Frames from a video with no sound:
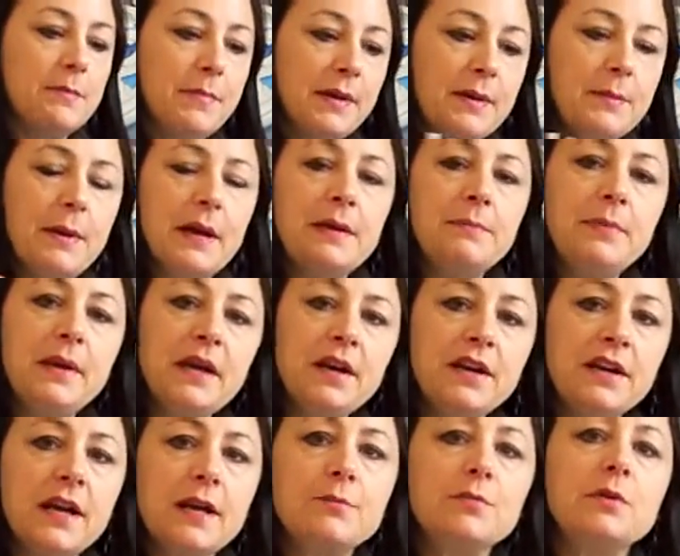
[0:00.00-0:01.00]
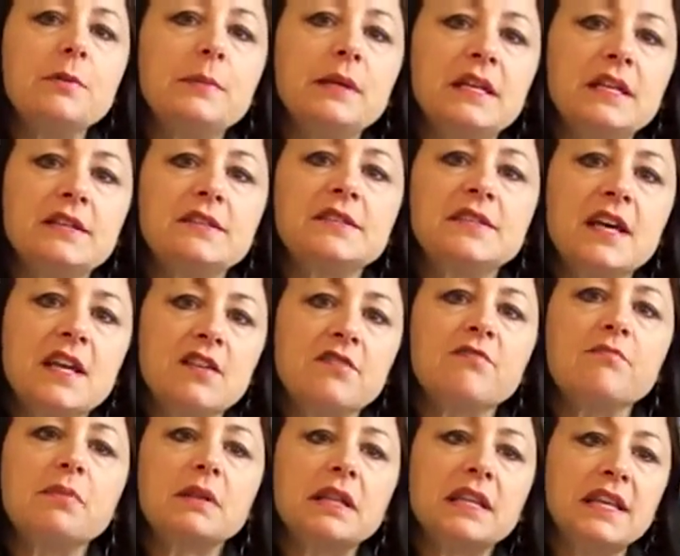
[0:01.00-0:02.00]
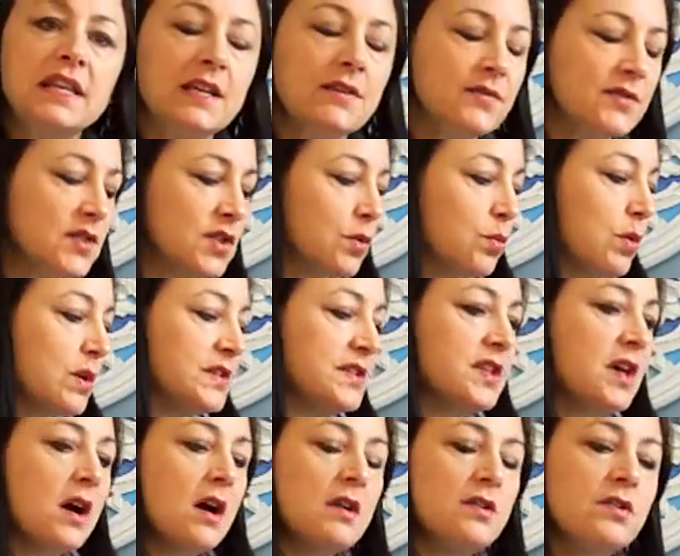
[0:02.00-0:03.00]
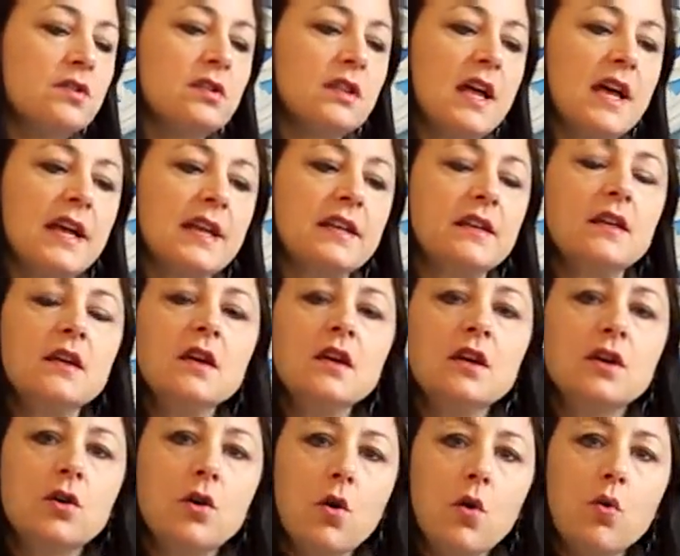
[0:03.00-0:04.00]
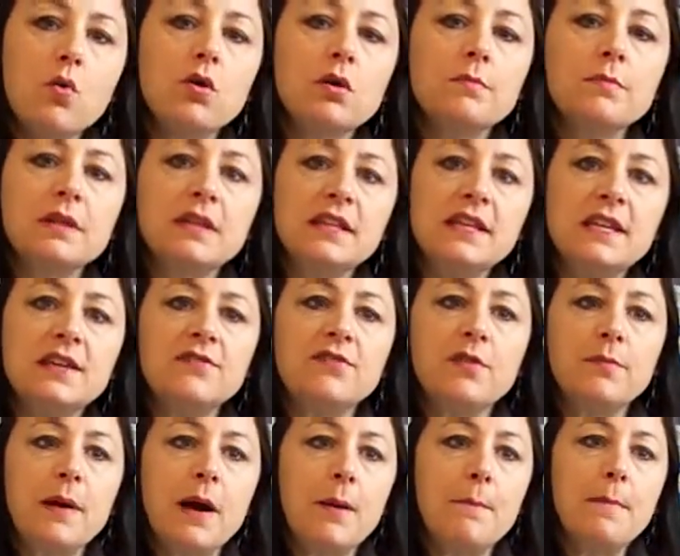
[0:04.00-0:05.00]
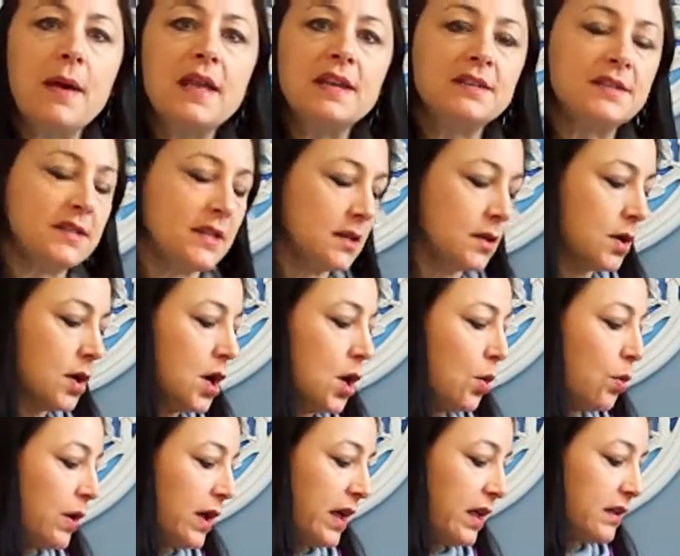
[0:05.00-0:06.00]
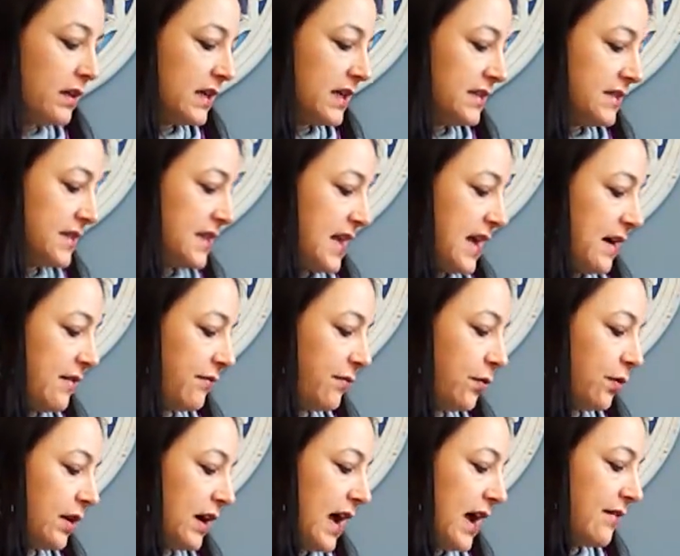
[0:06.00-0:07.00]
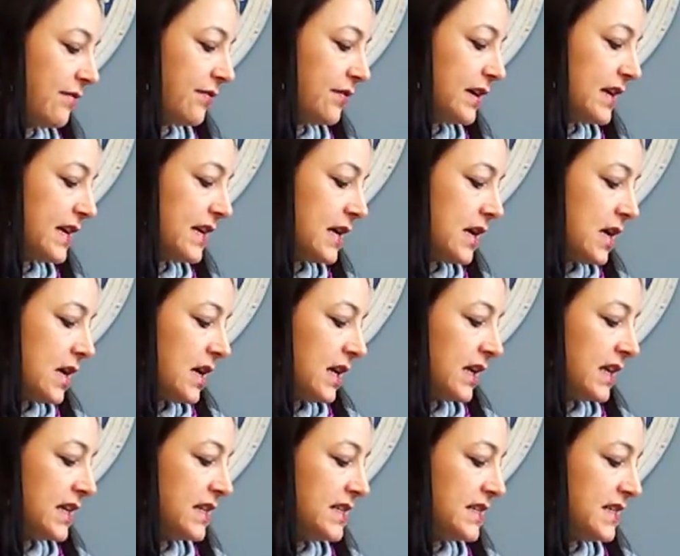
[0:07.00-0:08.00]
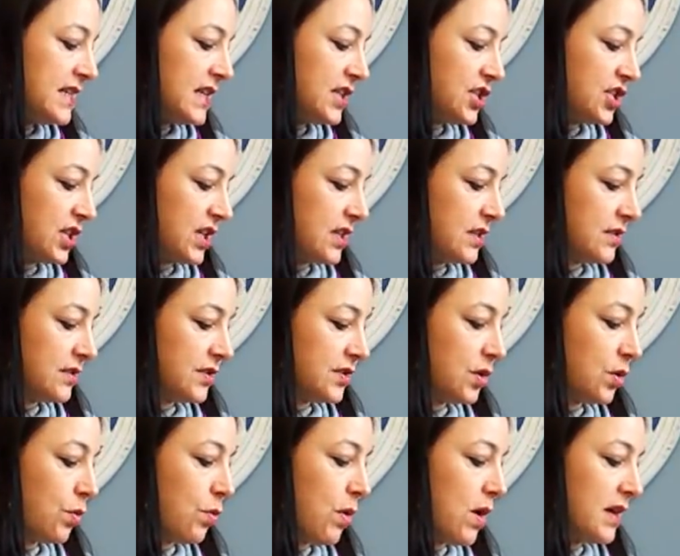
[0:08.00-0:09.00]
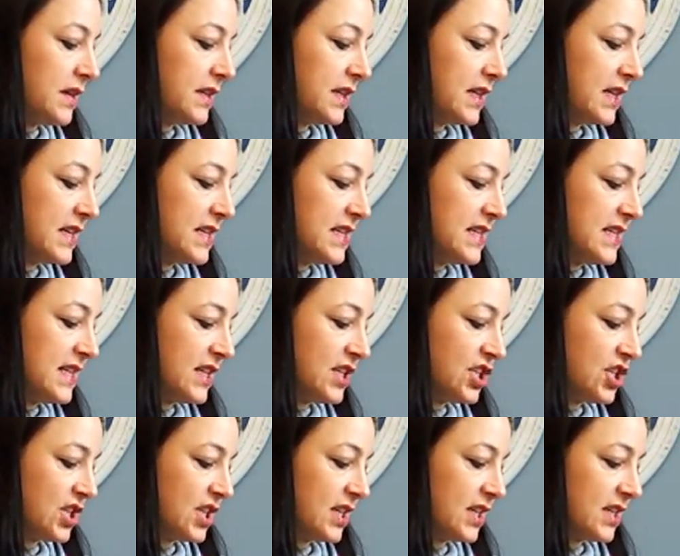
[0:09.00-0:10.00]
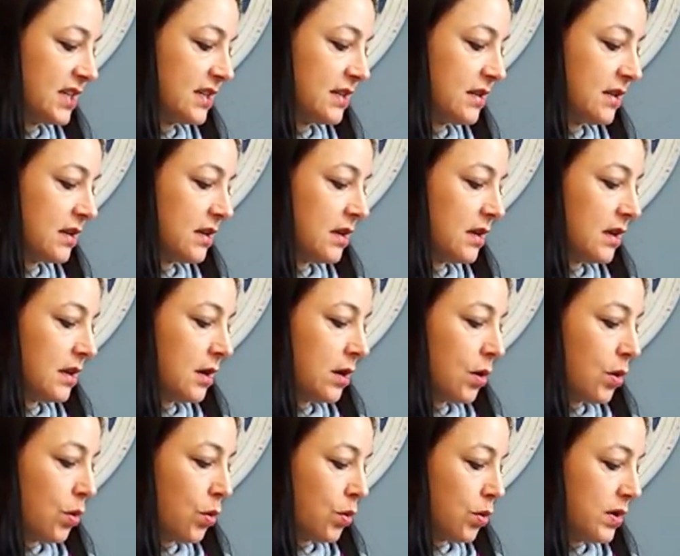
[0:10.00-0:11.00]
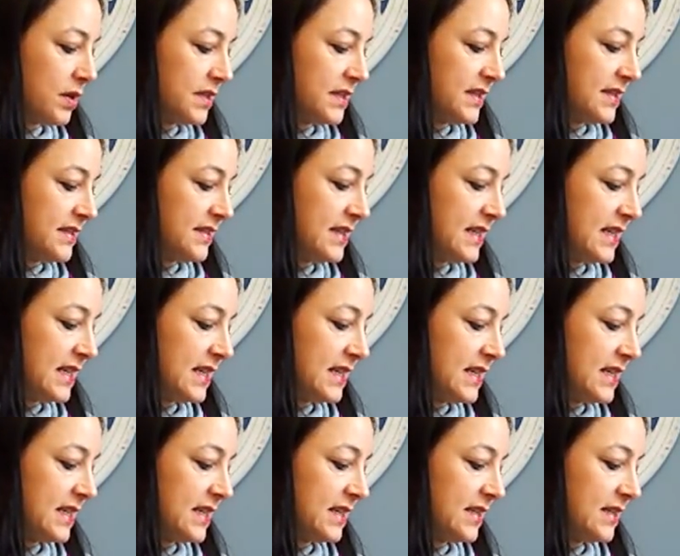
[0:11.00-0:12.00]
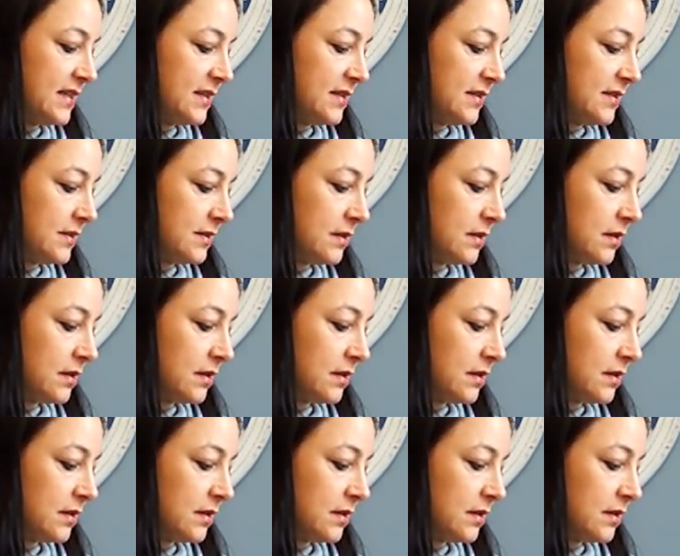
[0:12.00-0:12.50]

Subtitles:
by paradigm we mean a set of beliefs. So what's the underlying core belief about medicine? Well, it's that for every condition, so one condition or disease